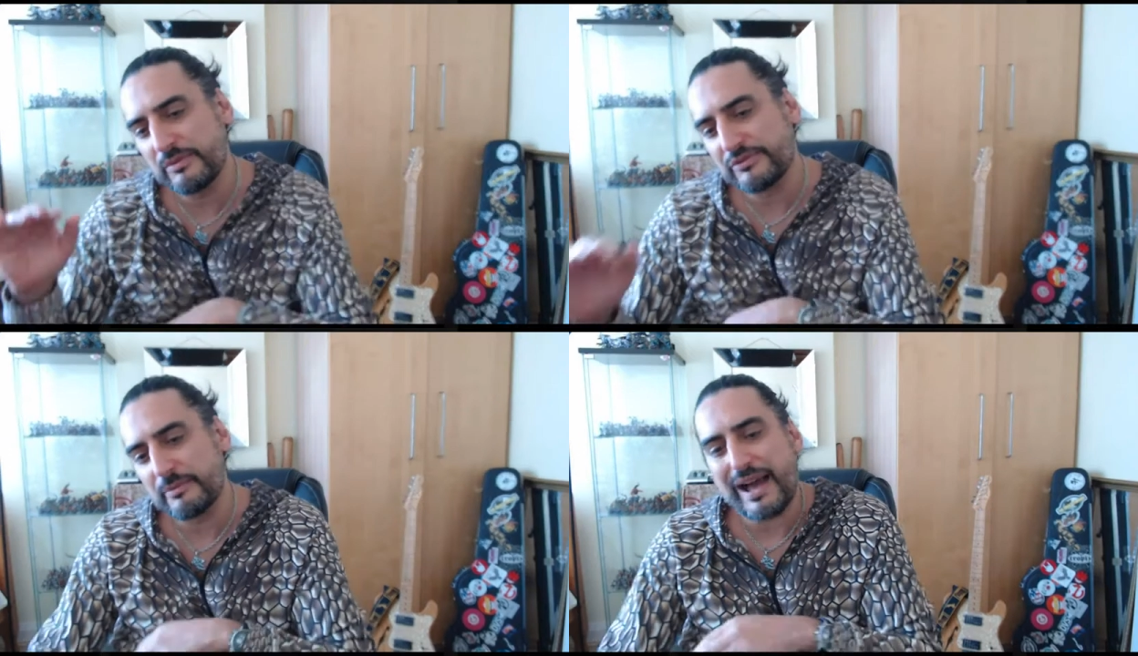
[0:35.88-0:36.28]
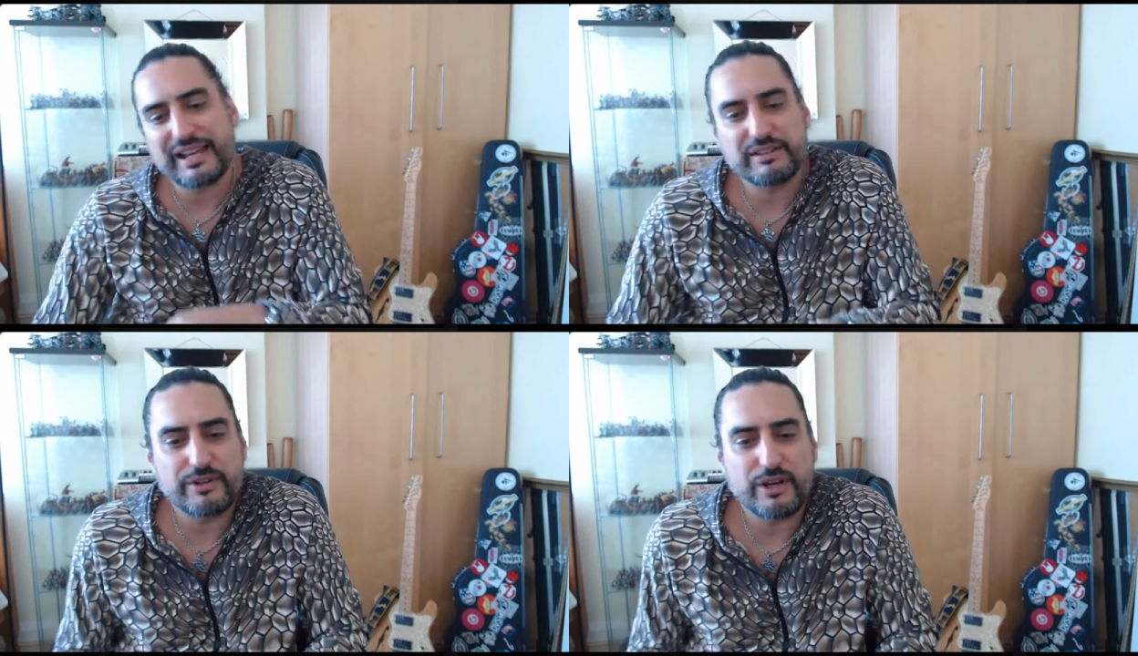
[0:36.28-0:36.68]
some
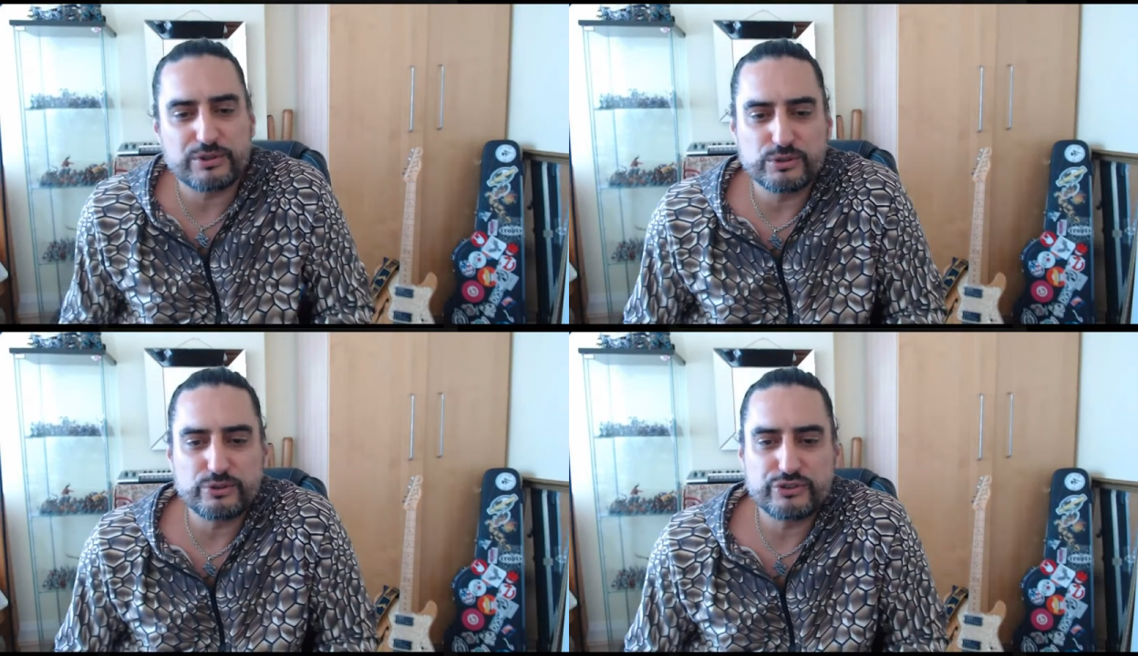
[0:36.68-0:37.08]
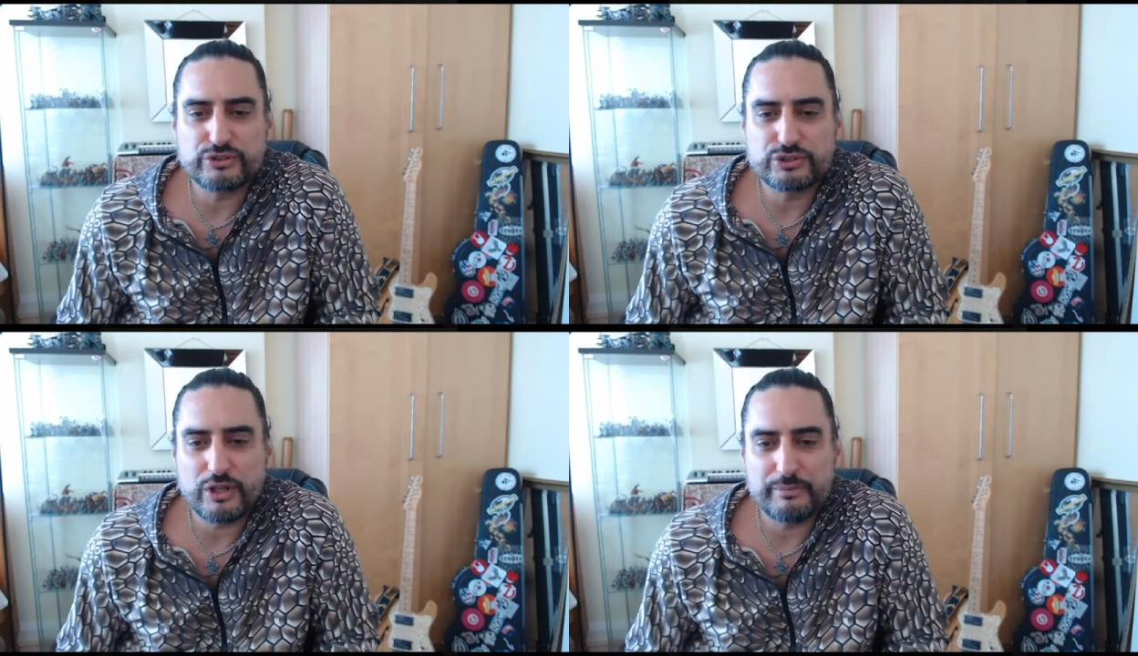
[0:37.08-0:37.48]
backing vocals
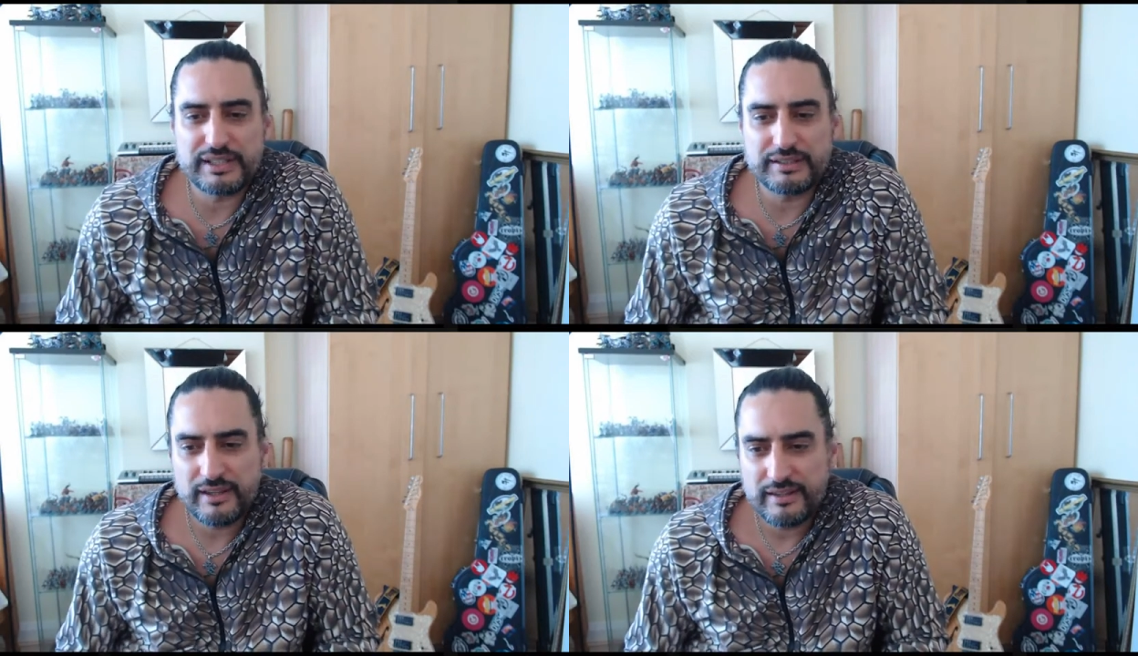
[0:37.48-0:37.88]
and drumming.